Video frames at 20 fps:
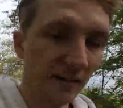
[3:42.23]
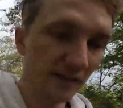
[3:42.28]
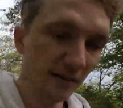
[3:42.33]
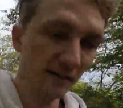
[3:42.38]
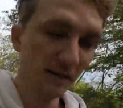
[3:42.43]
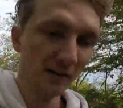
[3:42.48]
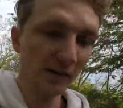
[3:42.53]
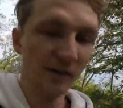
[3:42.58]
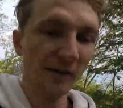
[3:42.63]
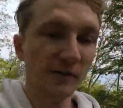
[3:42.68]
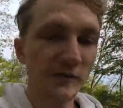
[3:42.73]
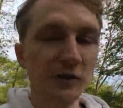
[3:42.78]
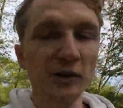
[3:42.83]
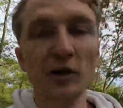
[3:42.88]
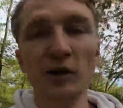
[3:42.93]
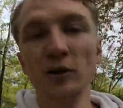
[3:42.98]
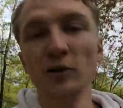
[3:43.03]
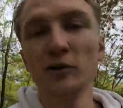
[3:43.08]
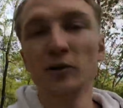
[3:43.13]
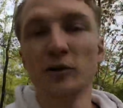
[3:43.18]
a lot of the
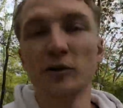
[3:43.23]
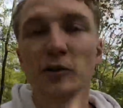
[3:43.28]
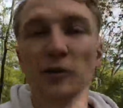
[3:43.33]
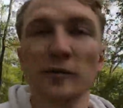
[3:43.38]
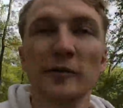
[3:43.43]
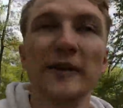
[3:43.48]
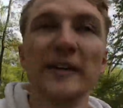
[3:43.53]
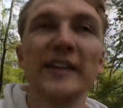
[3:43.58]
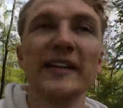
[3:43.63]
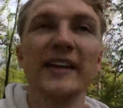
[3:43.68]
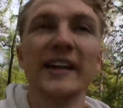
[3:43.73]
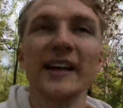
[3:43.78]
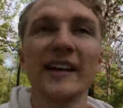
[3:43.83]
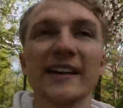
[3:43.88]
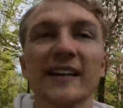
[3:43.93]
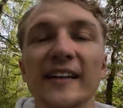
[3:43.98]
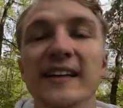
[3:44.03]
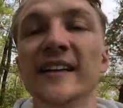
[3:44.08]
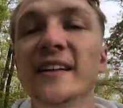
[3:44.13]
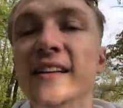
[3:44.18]
old school
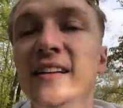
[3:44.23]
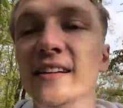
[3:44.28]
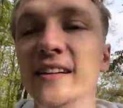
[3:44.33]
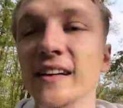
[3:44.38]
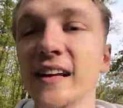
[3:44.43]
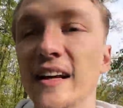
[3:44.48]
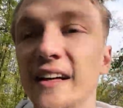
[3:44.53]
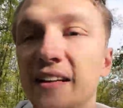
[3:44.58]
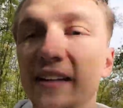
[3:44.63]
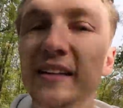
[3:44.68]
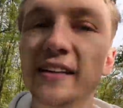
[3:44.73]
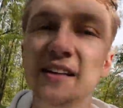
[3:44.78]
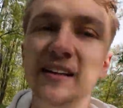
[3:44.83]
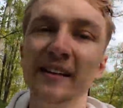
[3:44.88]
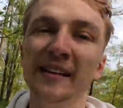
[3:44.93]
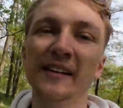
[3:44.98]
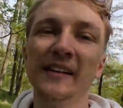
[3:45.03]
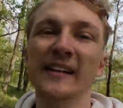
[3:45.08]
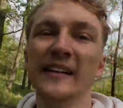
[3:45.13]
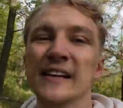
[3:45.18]
media, like
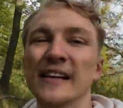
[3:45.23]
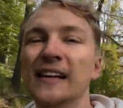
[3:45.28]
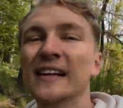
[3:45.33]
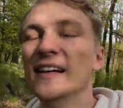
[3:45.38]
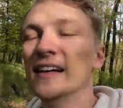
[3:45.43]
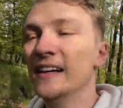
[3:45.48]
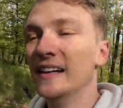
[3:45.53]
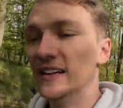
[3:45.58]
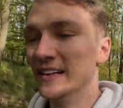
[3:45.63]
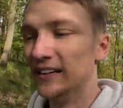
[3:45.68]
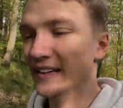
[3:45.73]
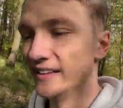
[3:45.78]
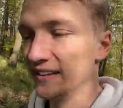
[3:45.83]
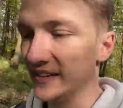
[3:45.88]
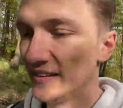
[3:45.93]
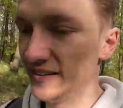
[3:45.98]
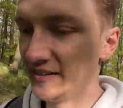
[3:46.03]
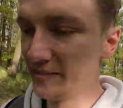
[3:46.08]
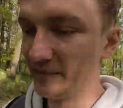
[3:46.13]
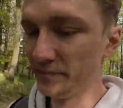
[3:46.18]

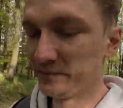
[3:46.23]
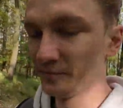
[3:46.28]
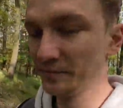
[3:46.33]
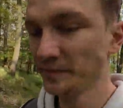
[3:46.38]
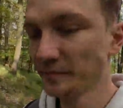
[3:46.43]
I